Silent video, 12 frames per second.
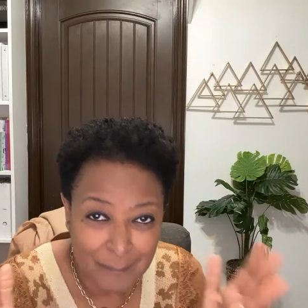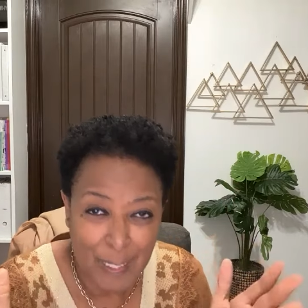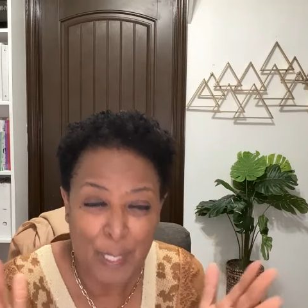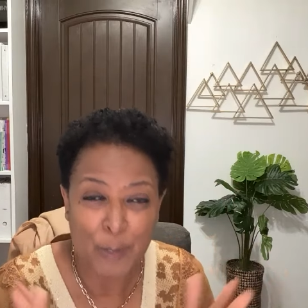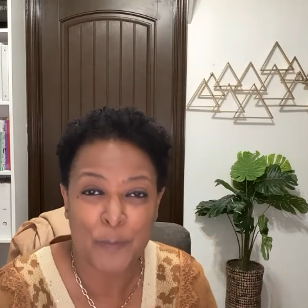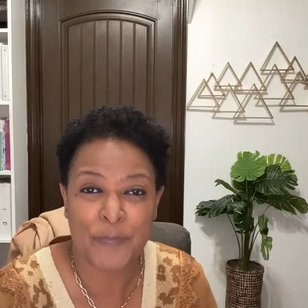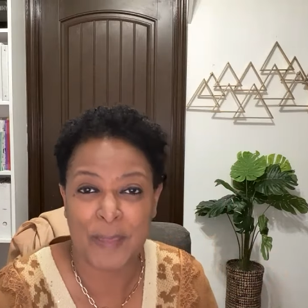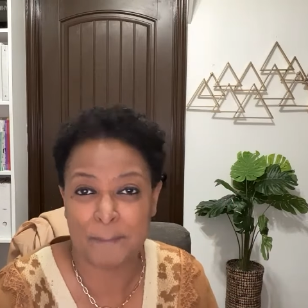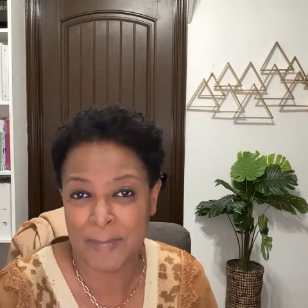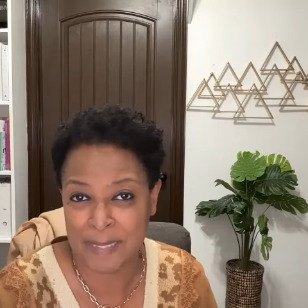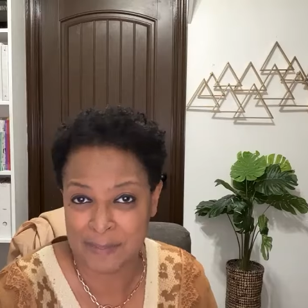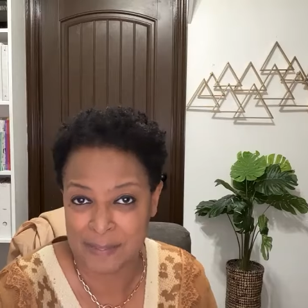I hope that
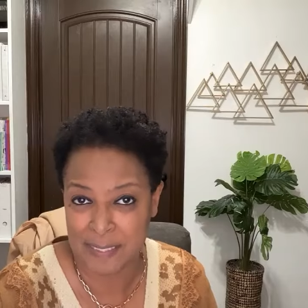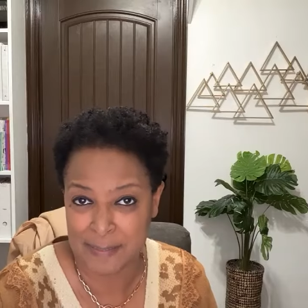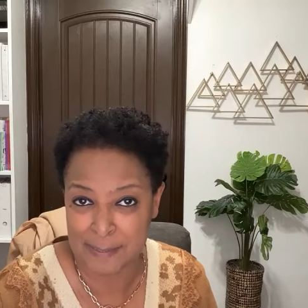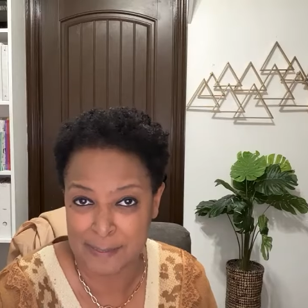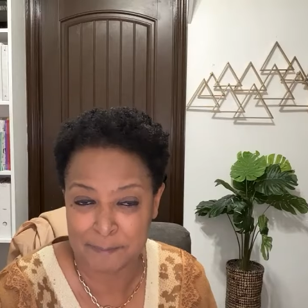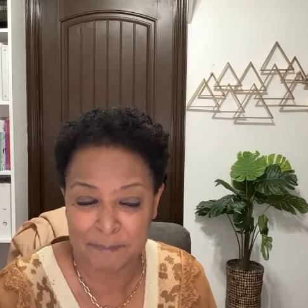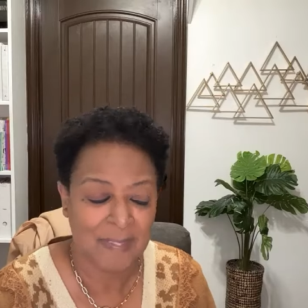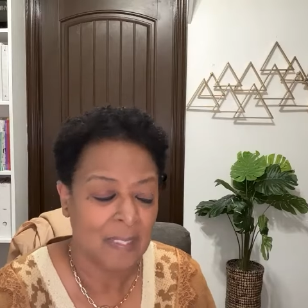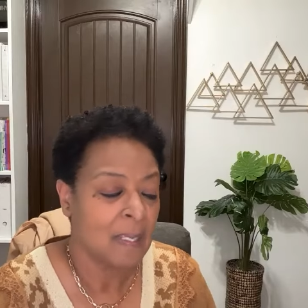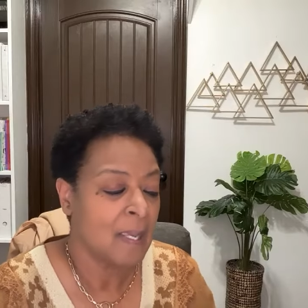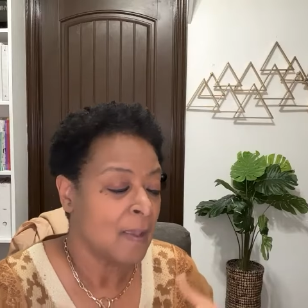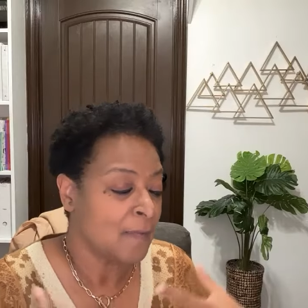makes sense.
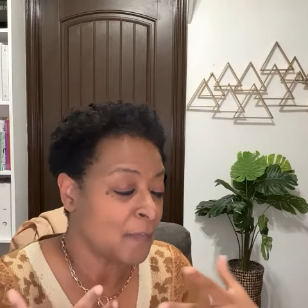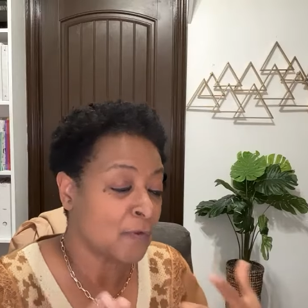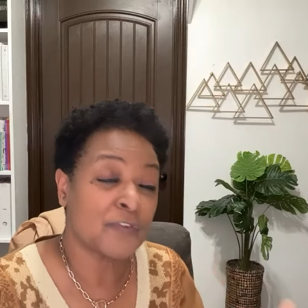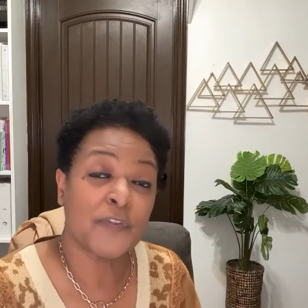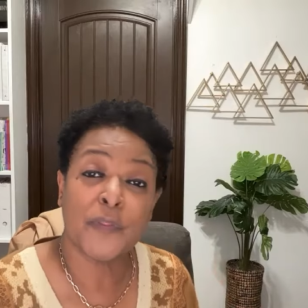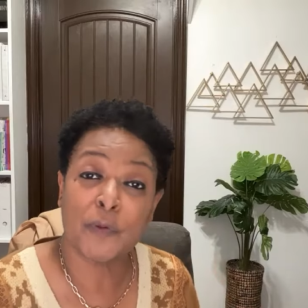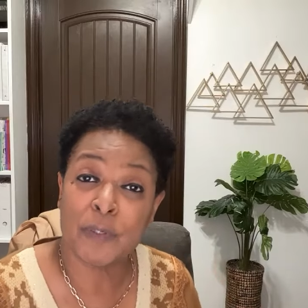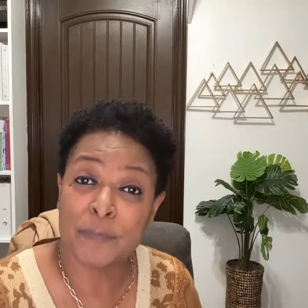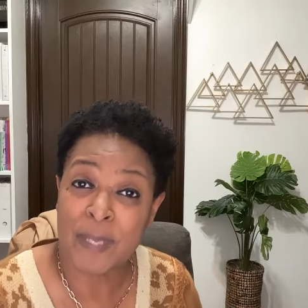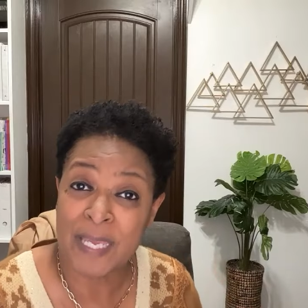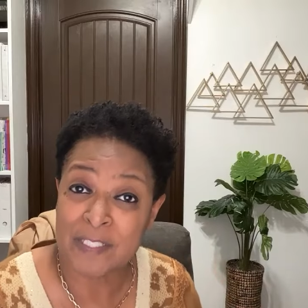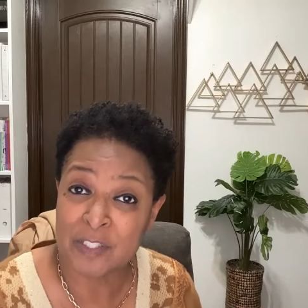There's theory
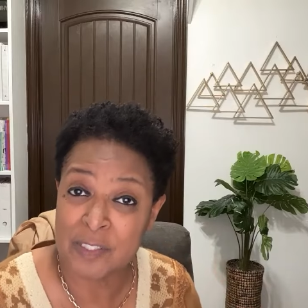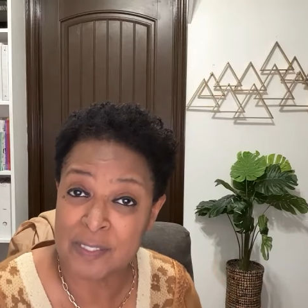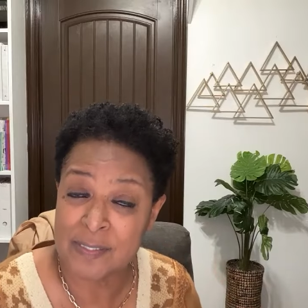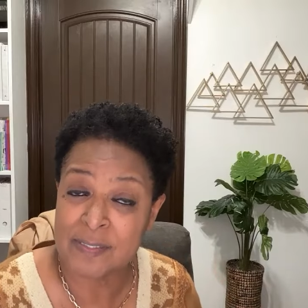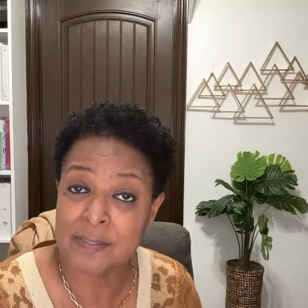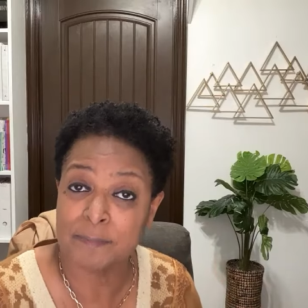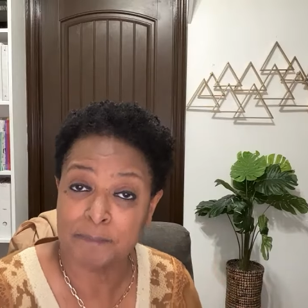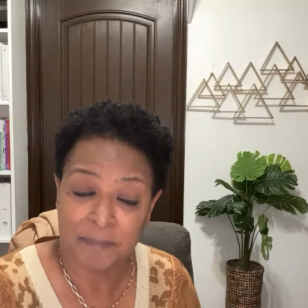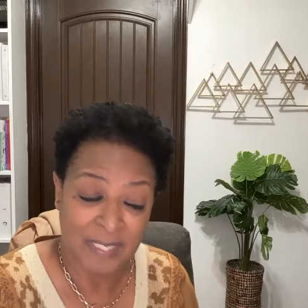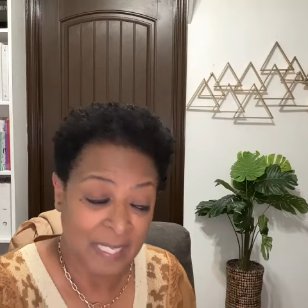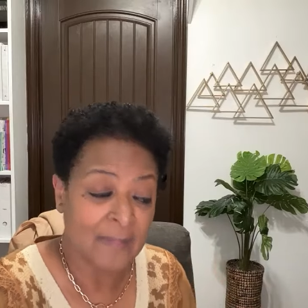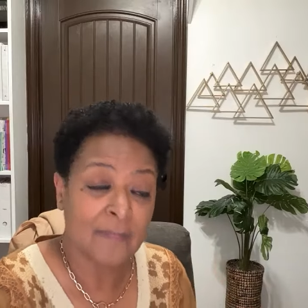pages
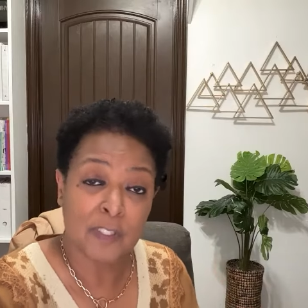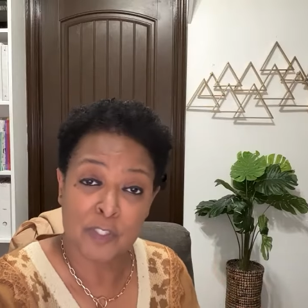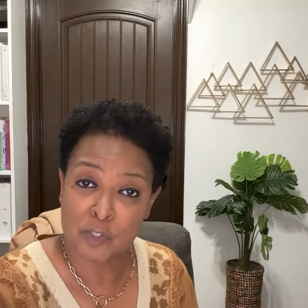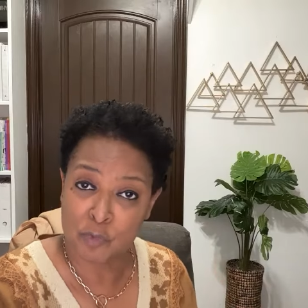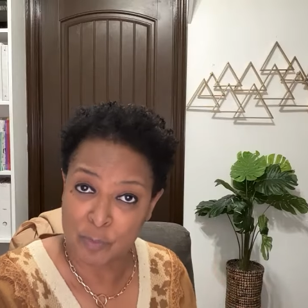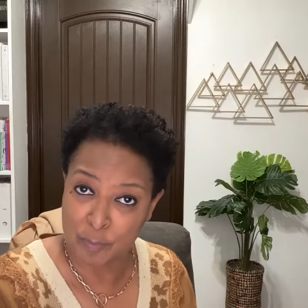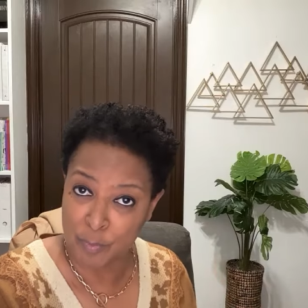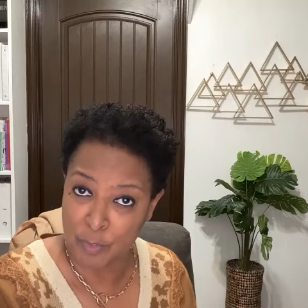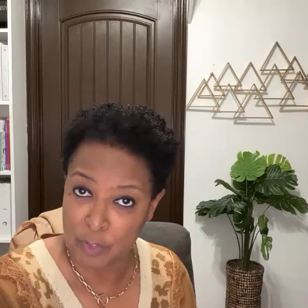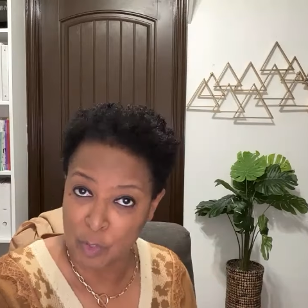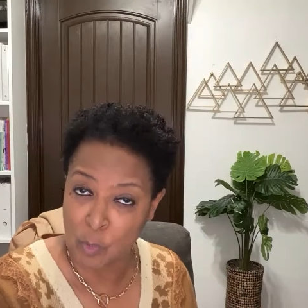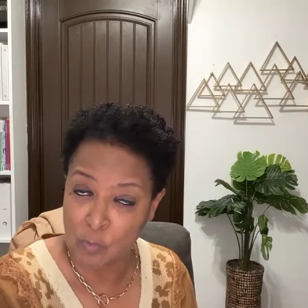in the student
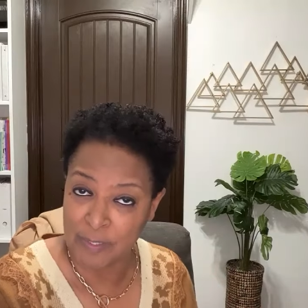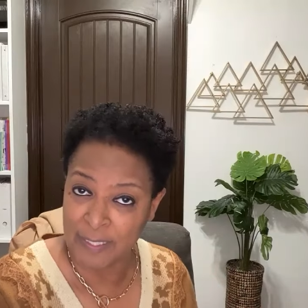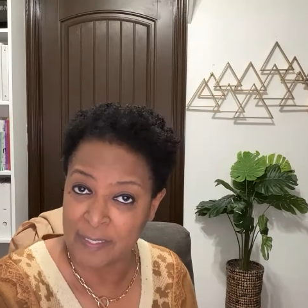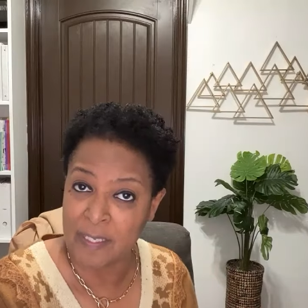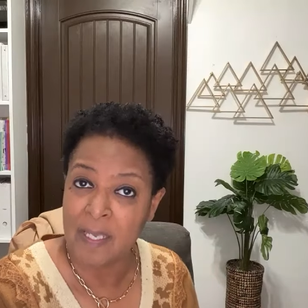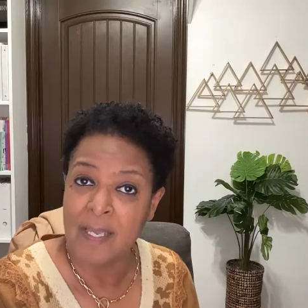book only.